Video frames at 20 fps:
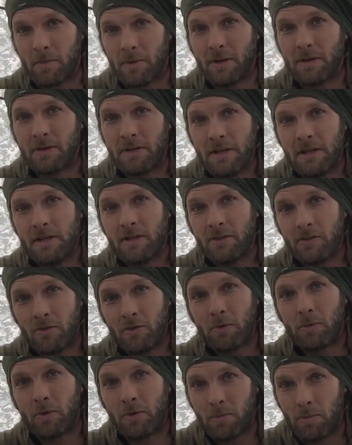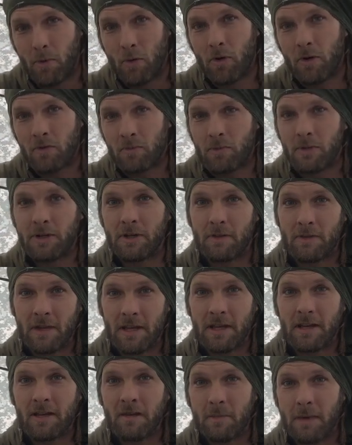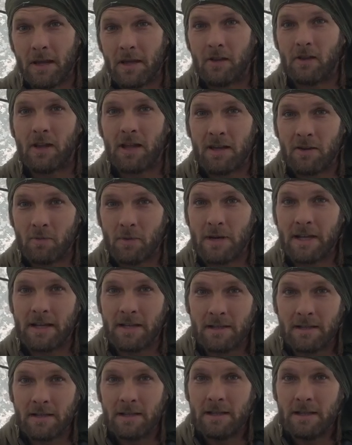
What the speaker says: But super important when you're thinking about a lightweight,